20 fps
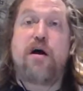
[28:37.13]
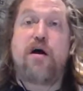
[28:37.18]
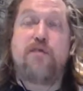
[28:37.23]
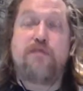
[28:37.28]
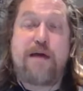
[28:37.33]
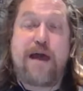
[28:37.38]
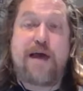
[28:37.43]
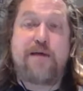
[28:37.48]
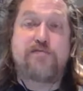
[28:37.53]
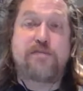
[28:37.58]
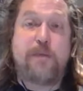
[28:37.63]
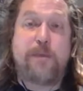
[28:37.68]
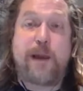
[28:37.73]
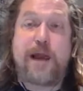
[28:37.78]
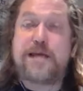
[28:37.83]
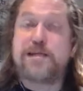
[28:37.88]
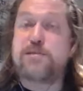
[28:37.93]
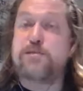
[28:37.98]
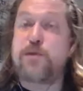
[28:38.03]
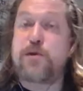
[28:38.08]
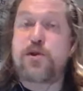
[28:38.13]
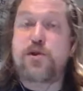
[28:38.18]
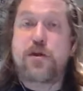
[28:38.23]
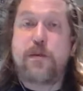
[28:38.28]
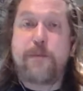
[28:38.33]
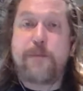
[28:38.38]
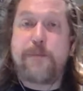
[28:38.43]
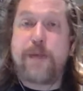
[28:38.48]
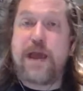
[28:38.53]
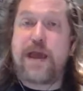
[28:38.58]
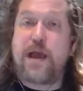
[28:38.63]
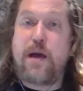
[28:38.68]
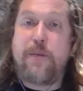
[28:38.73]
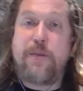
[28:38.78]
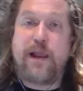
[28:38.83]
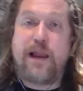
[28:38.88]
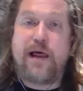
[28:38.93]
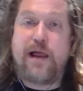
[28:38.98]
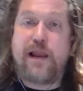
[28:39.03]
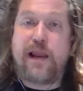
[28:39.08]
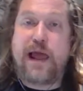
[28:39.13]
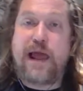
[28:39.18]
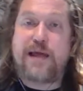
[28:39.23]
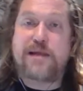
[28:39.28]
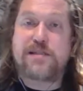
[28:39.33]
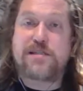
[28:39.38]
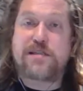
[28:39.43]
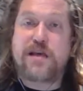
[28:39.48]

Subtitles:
around the place, but you can pick up a little hand